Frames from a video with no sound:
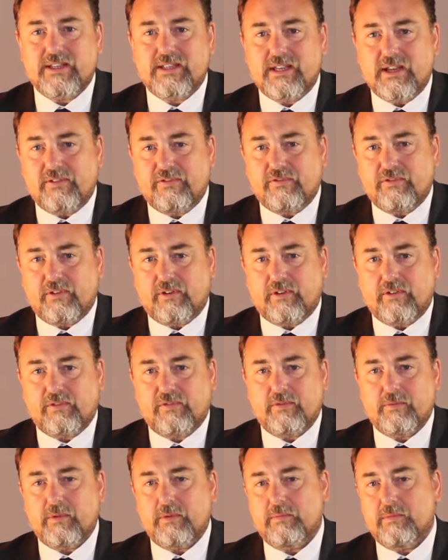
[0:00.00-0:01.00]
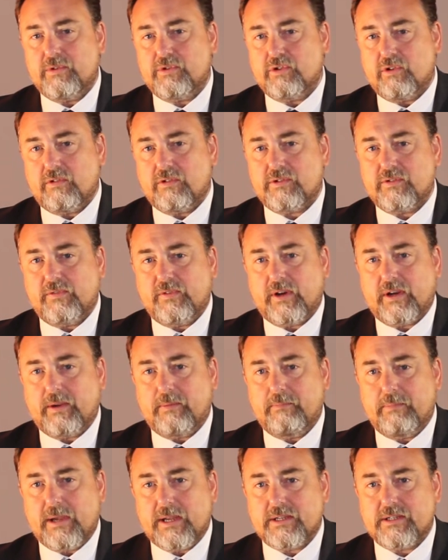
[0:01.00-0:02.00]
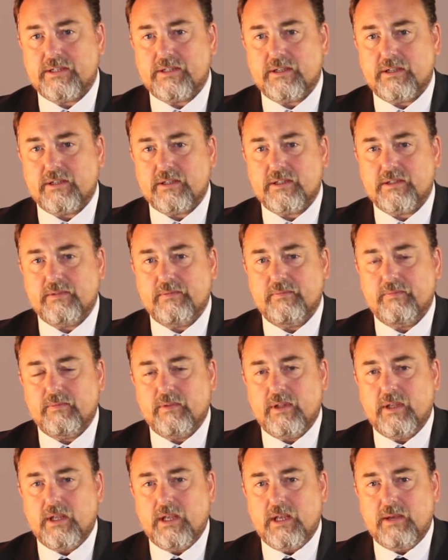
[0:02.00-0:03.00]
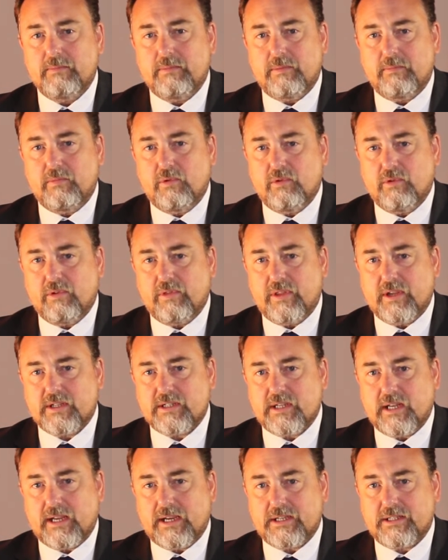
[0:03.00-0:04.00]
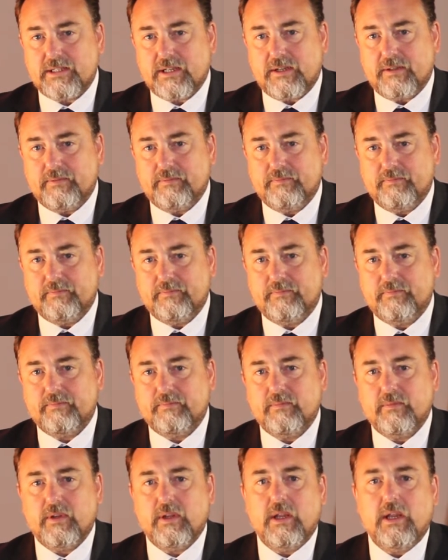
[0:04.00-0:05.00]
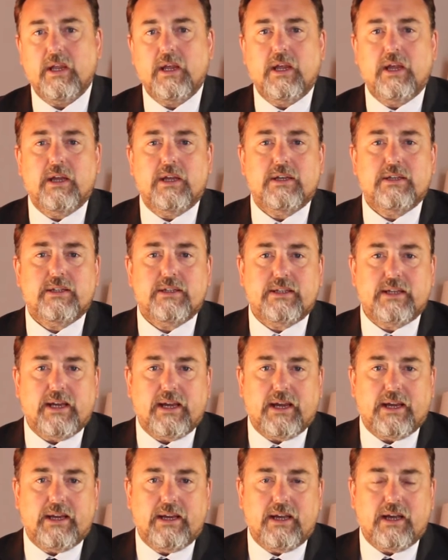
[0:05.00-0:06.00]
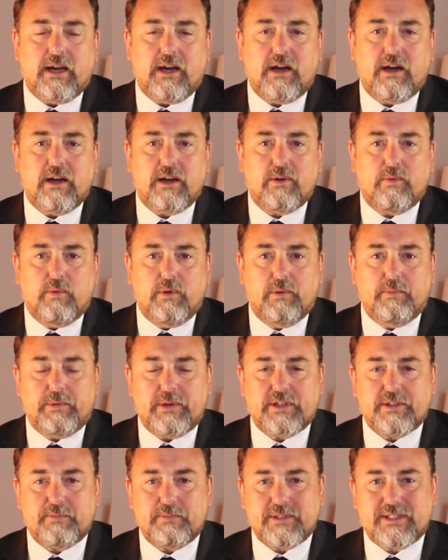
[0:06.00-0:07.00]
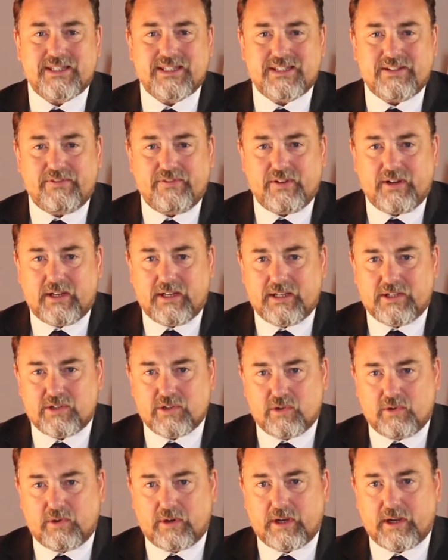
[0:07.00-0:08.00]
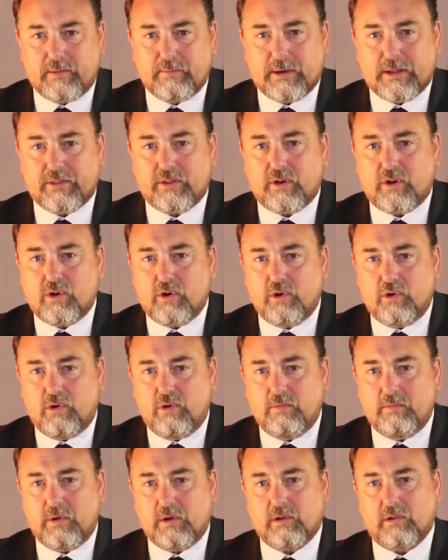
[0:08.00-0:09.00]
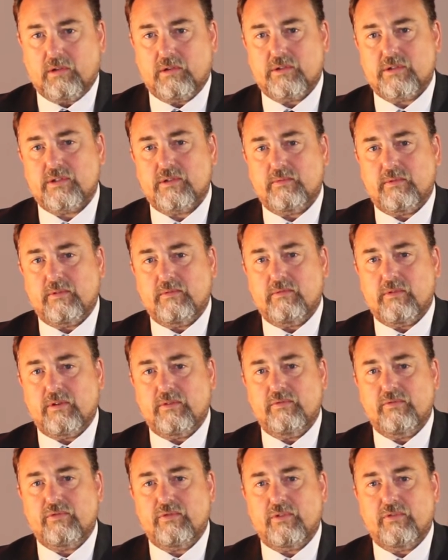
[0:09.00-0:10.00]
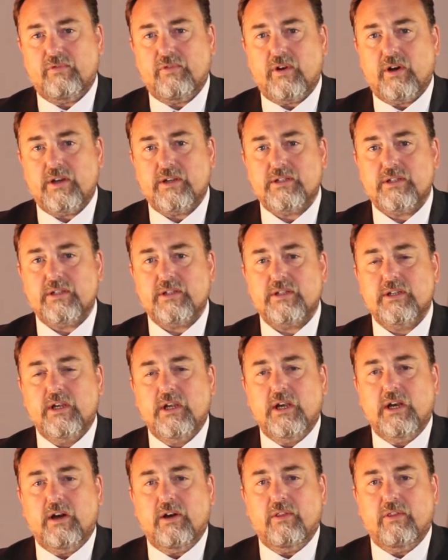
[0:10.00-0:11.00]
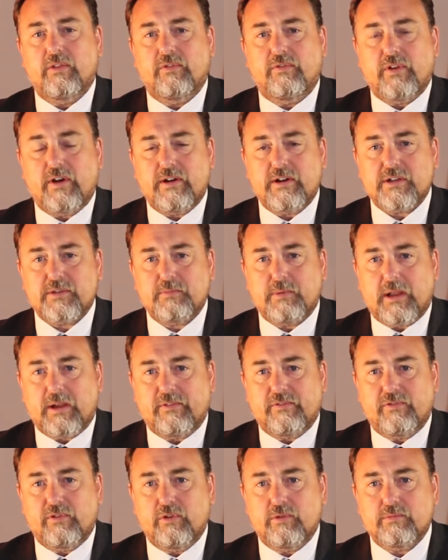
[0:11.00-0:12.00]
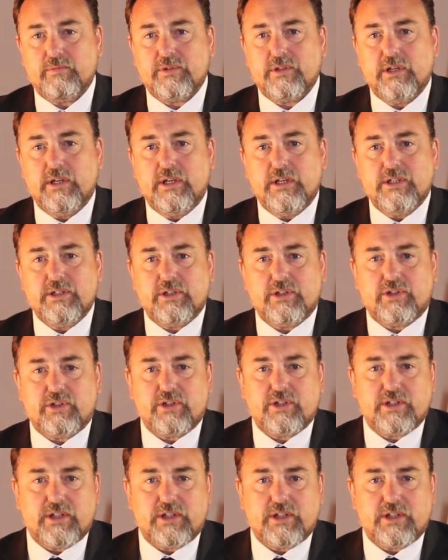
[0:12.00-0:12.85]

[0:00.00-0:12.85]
different from the majority of our competitors, but more on this later. Today, I will be specifically talking about the core models that we run for advisors on the various platforms such as